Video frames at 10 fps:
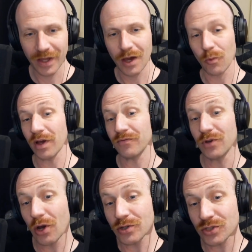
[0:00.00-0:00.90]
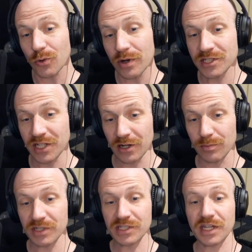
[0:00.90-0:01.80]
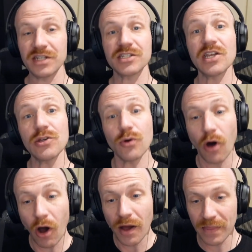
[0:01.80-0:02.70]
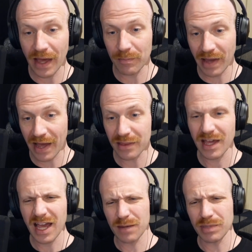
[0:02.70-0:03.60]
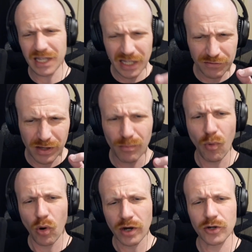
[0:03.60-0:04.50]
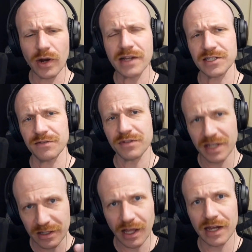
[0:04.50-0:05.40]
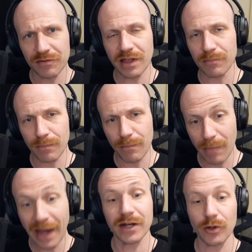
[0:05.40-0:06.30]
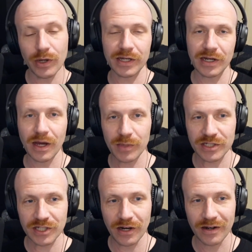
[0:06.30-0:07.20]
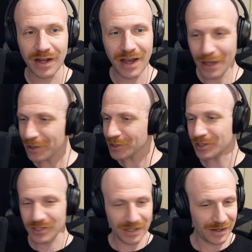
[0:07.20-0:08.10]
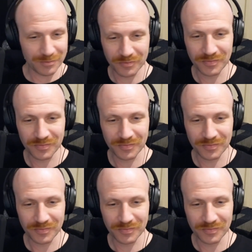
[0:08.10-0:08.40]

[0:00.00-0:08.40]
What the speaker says: We have no choice here but to continue on that path and be even more aggressive in light of the macroeconomics here. And this is, I